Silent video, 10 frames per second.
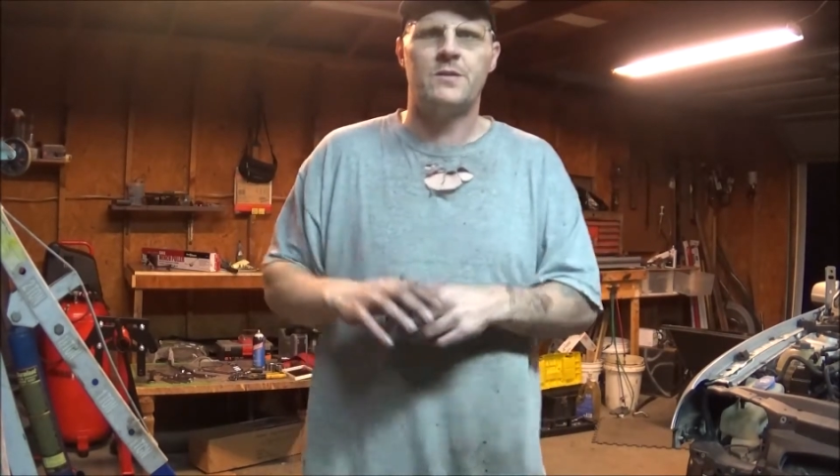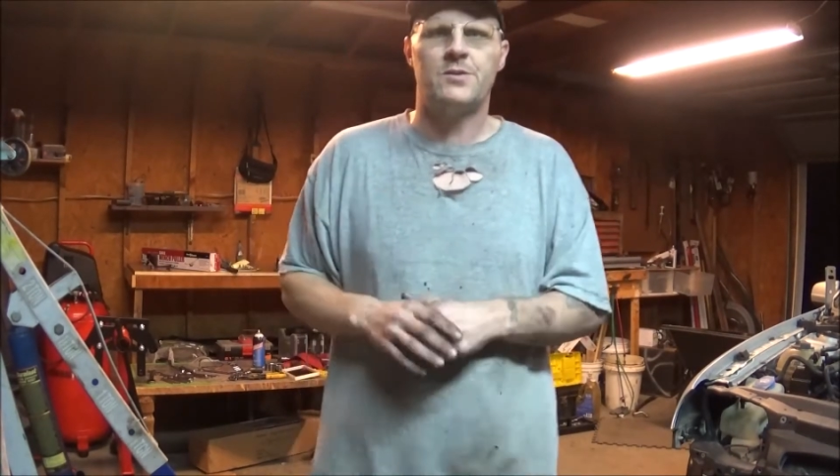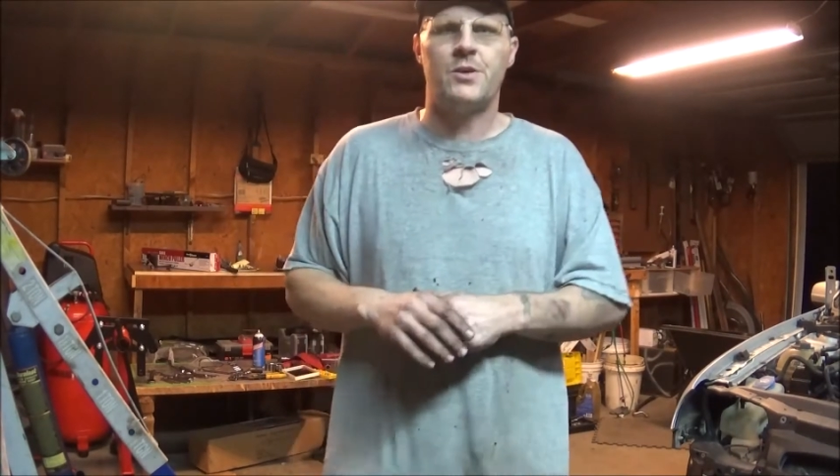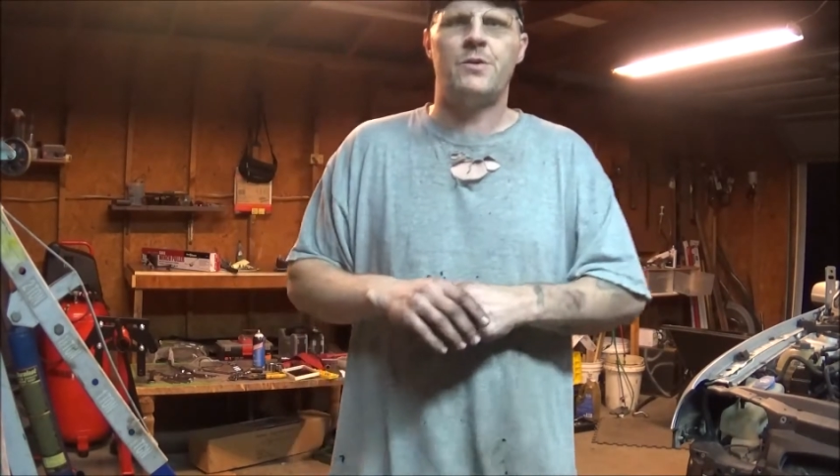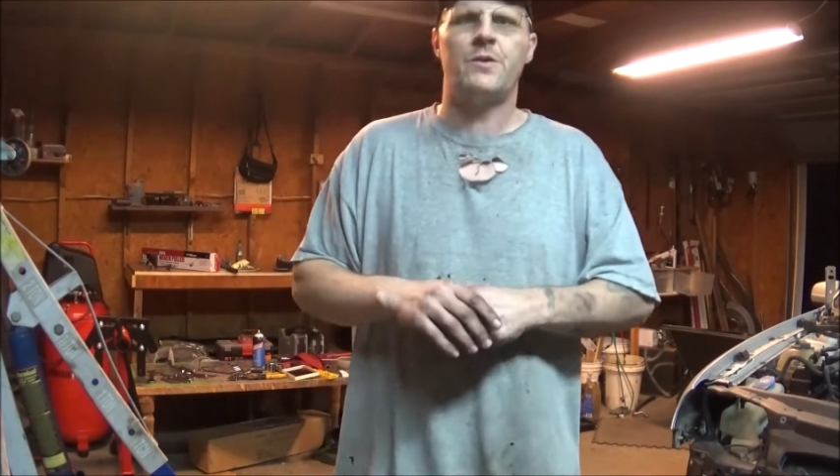to
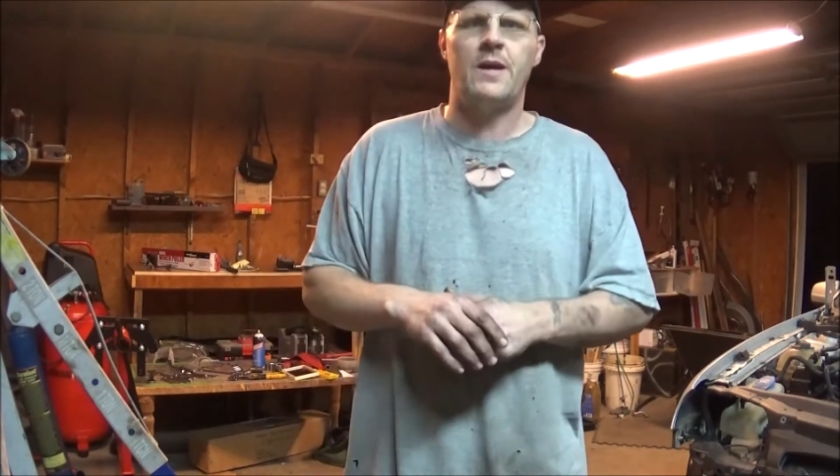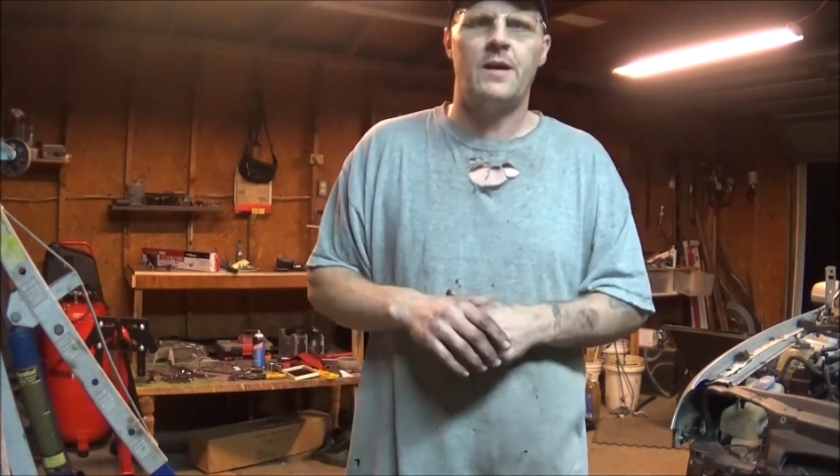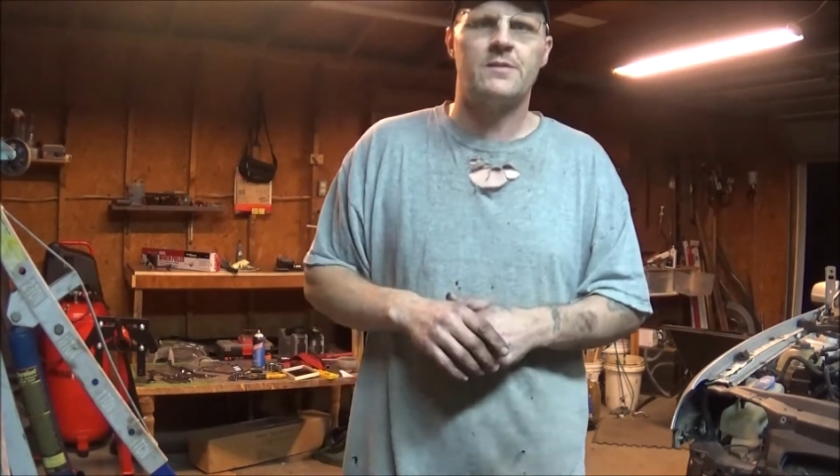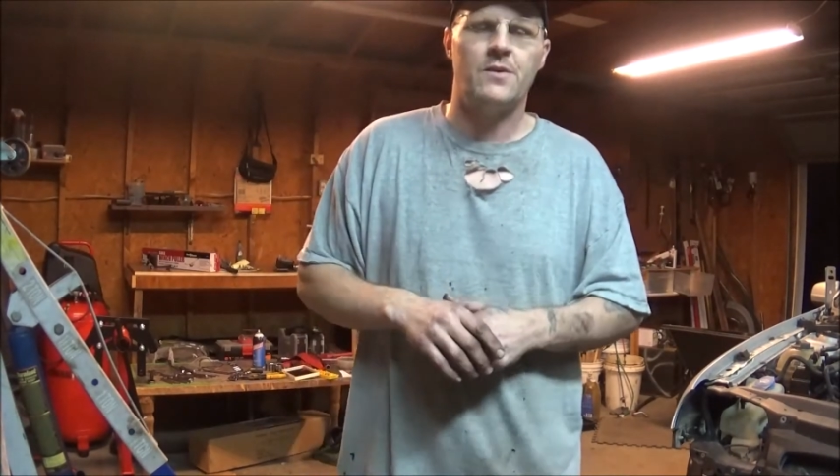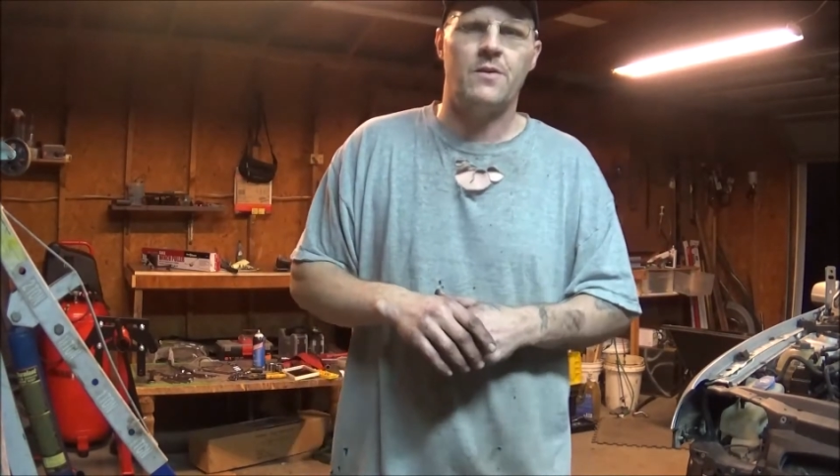show you
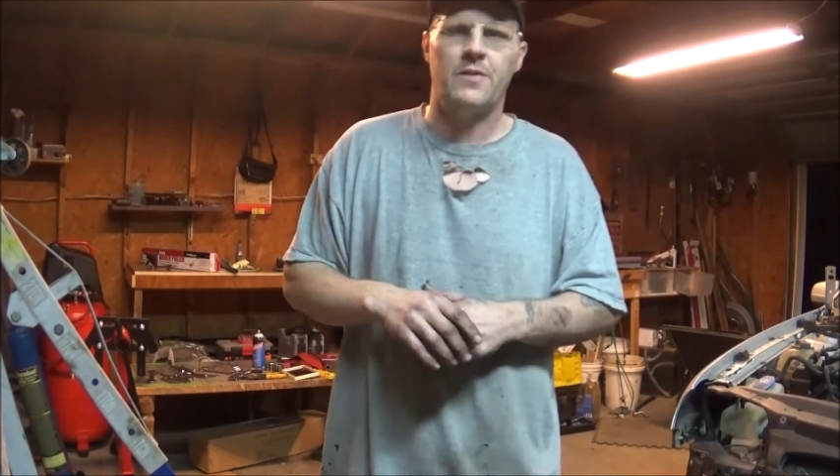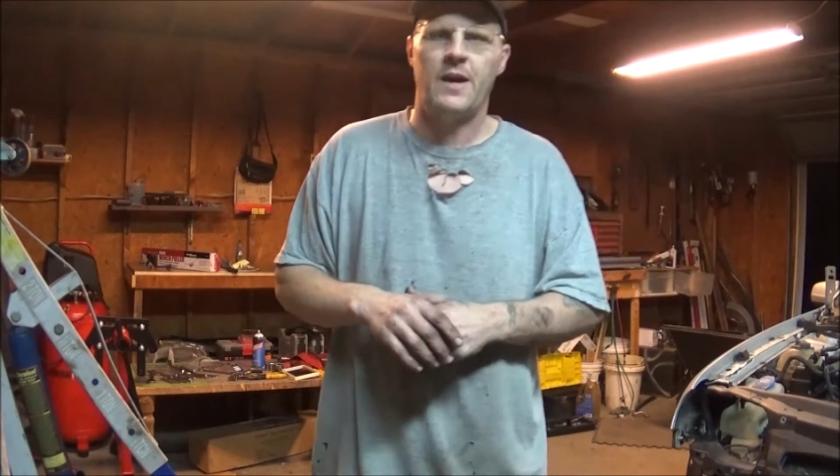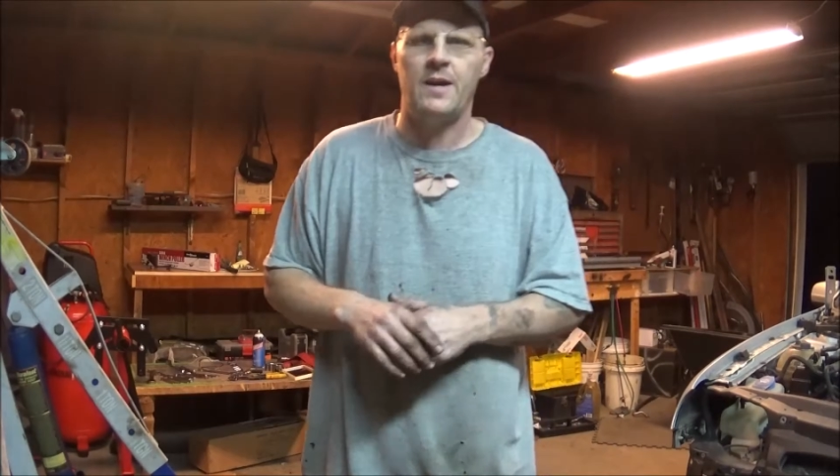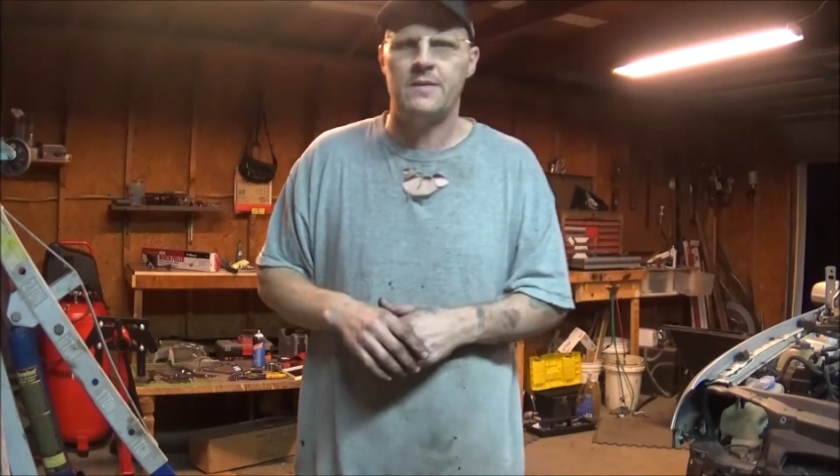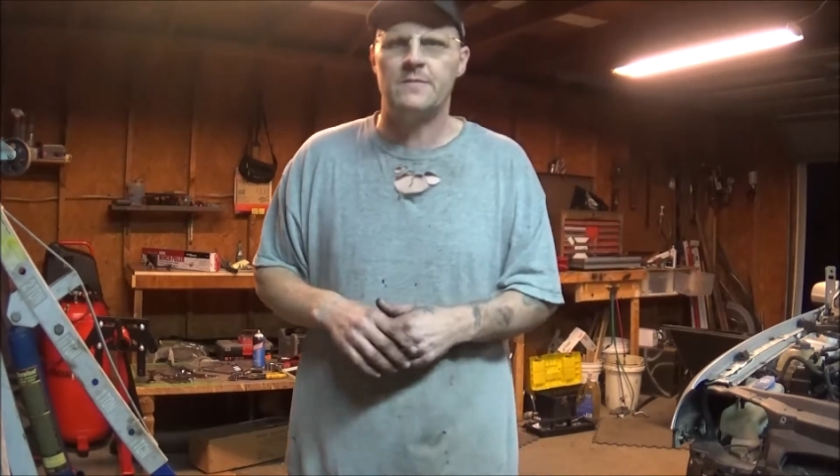guys all
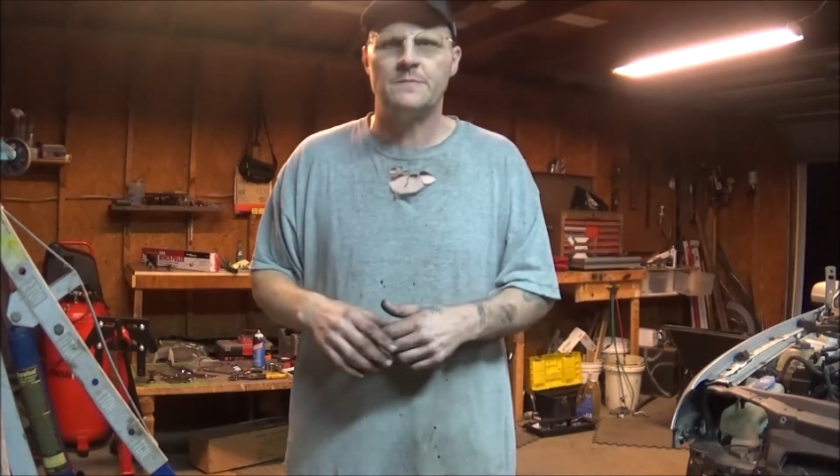that.